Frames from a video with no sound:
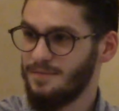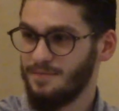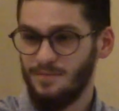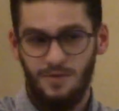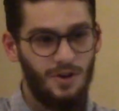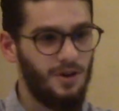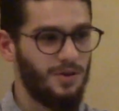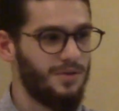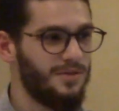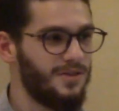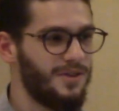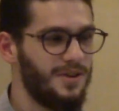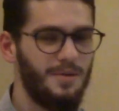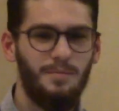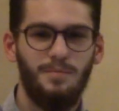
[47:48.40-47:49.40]
No,
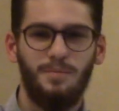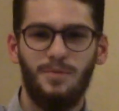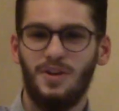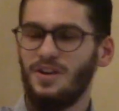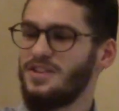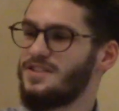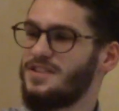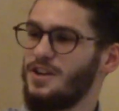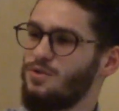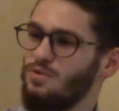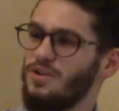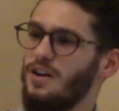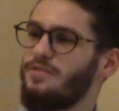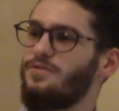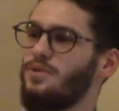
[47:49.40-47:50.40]
because they do
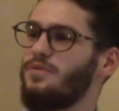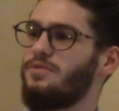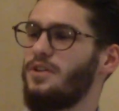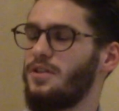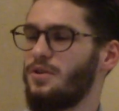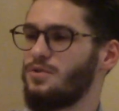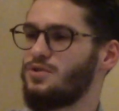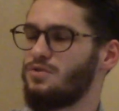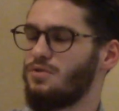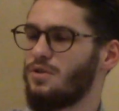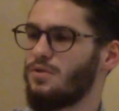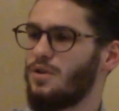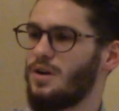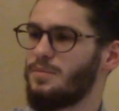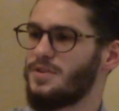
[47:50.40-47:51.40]
not fulfill those two
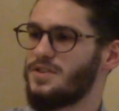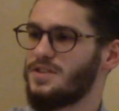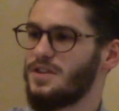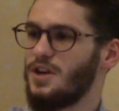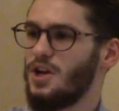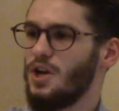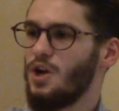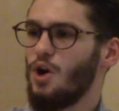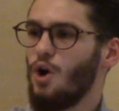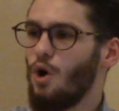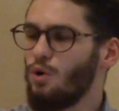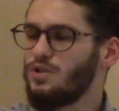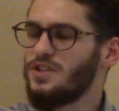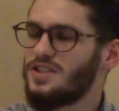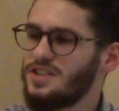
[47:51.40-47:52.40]
requirements.
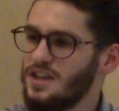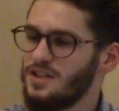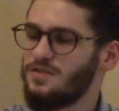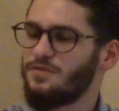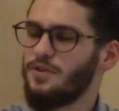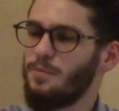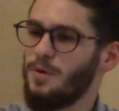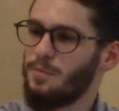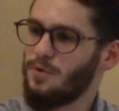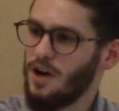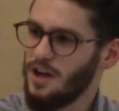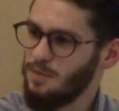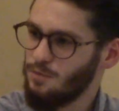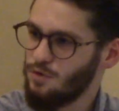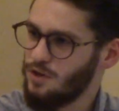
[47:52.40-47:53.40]
Who descends from
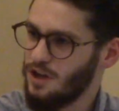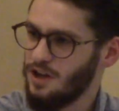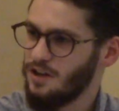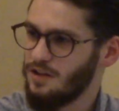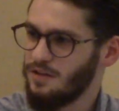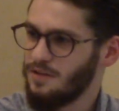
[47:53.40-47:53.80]
Ibrahim today?